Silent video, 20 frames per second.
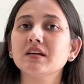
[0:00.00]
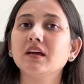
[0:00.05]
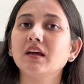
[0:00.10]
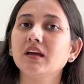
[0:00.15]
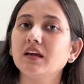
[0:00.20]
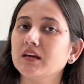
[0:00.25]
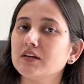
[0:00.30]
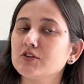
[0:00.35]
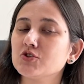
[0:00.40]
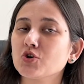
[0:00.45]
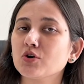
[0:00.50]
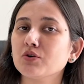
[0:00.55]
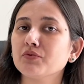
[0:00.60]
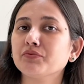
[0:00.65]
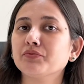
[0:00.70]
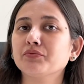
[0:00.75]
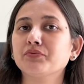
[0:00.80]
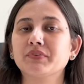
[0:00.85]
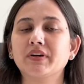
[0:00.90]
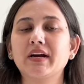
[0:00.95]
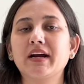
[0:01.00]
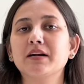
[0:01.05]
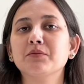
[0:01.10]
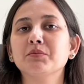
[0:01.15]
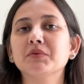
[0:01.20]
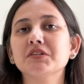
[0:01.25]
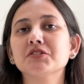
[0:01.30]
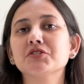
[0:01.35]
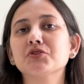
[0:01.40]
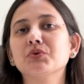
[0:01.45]
the age of
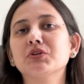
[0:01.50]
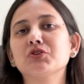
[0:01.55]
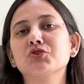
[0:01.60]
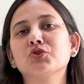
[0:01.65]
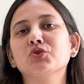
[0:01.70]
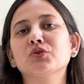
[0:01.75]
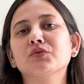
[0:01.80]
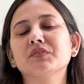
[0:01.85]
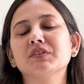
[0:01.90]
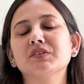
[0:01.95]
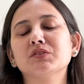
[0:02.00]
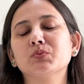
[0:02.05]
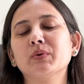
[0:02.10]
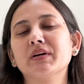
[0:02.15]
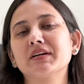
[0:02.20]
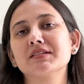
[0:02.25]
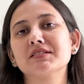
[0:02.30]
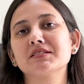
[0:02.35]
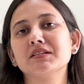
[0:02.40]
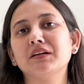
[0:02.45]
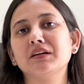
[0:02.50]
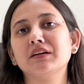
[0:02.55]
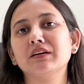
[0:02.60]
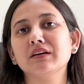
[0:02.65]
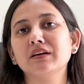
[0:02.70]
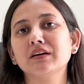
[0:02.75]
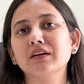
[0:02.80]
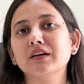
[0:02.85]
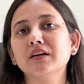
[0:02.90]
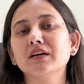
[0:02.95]
administration of this vaccine?
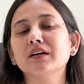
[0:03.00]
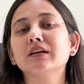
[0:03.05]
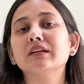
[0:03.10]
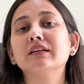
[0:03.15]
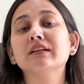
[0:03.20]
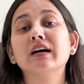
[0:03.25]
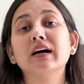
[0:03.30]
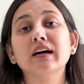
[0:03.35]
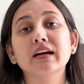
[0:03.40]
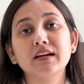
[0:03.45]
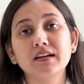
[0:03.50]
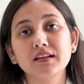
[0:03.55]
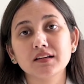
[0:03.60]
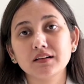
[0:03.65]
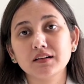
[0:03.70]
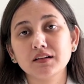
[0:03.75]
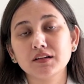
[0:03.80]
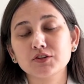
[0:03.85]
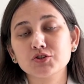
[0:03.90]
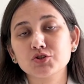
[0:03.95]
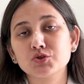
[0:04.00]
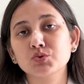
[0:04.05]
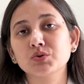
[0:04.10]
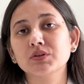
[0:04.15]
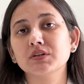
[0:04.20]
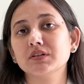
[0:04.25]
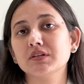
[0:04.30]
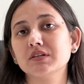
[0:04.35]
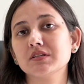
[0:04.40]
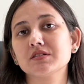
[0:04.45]
The ideal age to
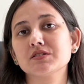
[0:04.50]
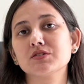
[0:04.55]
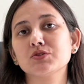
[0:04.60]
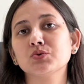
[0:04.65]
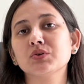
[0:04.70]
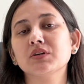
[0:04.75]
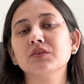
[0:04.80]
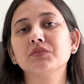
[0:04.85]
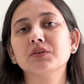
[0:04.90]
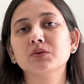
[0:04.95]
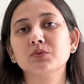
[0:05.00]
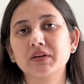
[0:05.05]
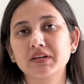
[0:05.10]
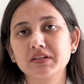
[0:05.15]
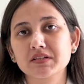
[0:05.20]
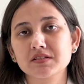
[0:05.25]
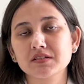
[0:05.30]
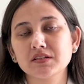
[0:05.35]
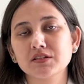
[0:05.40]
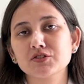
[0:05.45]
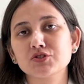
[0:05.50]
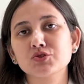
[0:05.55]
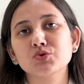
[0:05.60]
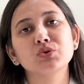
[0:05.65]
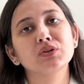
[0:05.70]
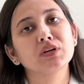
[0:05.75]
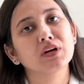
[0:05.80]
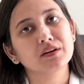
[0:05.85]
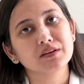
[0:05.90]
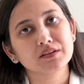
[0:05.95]
is to give the vaccines
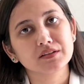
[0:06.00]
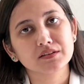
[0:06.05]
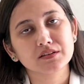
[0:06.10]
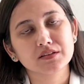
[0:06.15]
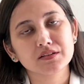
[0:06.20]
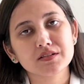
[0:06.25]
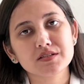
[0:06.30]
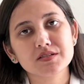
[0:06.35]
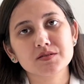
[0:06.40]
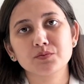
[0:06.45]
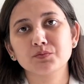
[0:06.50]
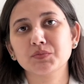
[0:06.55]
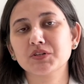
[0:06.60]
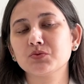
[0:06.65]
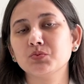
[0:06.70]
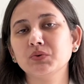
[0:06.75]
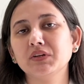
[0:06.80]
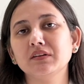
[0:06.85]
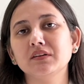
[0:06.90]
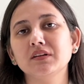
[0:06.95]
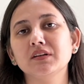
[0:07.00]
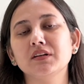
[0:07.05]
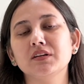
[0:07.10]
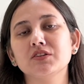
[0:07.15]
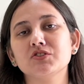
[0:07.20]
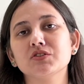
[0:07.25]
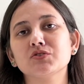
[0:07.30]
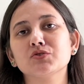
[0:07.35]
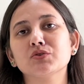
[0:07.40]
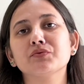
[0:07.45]
to young girls between the
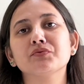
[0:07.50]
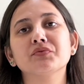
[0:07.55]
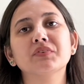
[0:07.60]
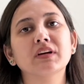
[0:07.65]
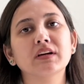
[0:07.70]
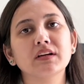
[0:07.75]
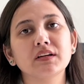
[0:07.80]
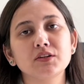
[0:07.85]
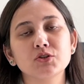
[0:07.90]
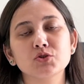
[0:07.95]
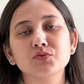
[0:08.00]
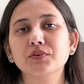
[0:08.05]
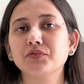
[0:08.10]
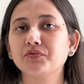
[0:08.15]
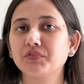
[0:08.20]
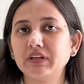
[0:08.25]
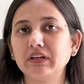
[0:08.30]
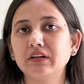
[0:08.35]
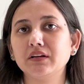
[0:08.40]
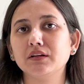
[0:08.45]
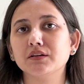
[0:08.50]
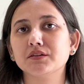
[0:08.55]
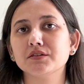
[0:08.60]
ages of 9 to 15